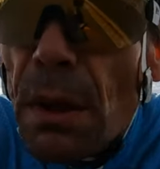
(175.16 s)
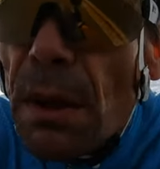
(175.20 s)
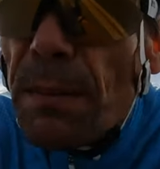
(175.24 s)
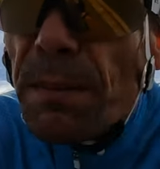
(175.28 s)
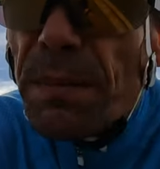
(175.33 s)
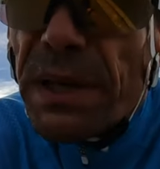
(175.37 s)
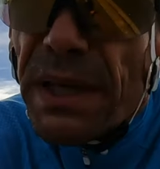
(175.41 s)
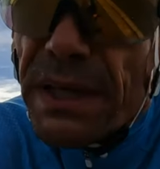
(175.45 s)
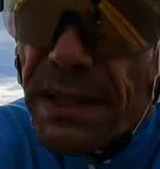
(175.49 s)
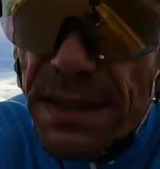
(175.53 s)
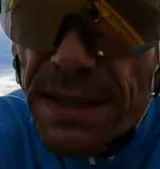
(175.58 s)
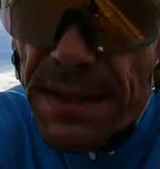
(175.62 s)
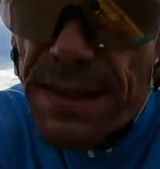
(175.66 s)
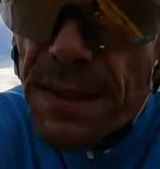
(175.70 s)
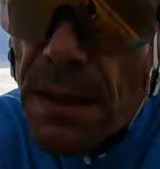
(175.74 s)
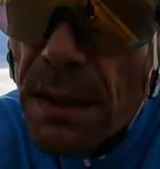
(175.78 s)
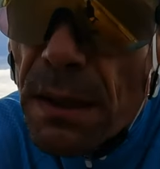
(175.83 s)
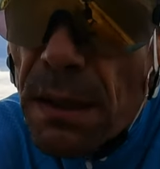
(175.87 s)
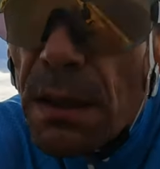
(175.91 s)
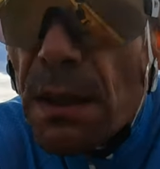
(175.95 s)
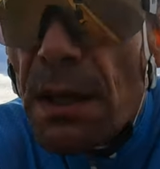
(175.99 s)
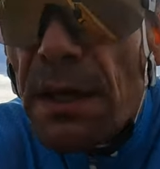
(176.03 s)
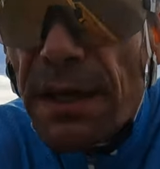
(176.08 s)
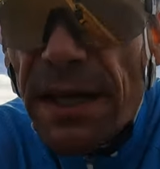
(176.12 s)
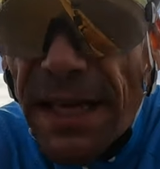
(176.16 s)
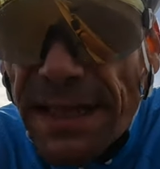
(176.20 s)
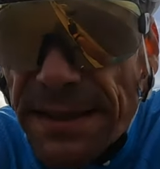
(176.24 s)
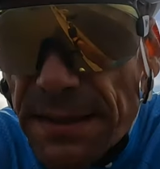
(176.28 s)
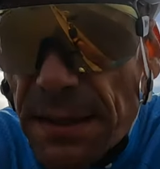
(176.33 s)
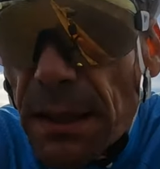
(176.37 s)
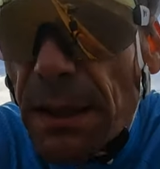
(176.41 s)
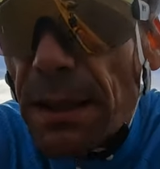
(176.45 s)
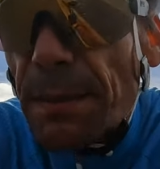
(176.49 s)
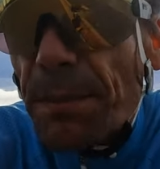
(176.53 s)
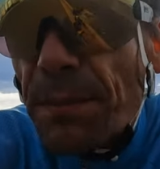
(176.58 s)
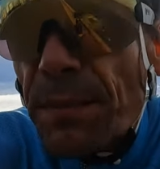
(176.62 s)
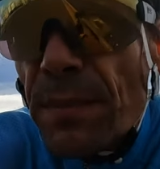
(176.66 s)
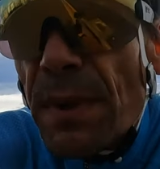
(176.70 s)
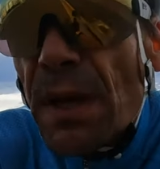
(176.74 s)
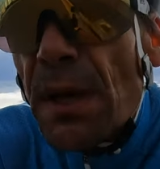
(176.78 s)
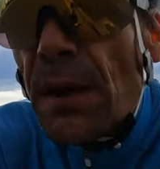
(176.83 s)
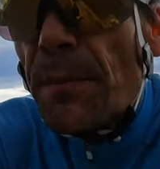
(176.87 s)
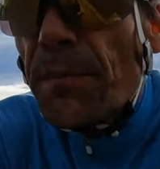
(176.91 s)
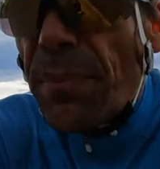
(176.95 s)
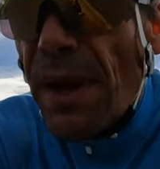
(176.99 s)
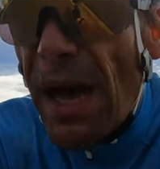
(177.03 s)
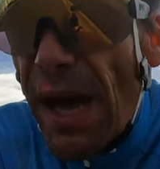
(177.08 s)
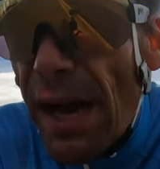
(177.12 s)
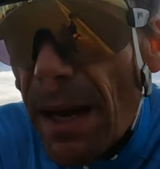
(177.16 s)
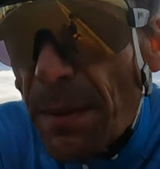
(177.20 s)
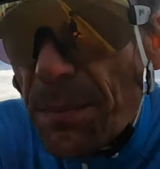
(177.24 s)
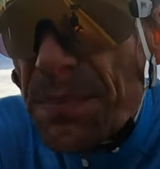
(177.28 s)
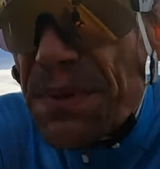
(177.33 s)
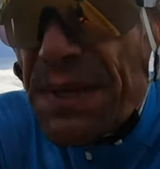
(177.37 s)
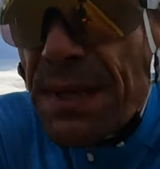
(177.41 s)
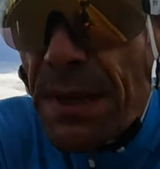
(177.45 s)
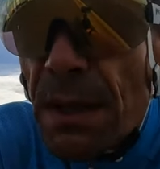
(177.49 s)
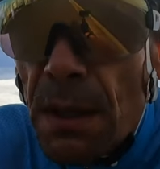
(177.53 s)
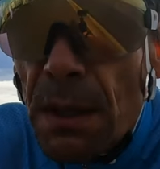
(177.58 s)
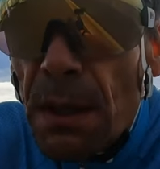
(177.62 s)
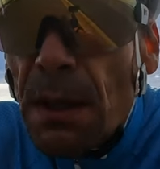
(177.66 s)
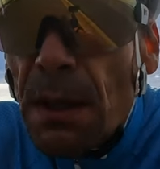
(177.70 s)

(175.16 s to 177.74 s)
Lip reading: please, next time, perhaps.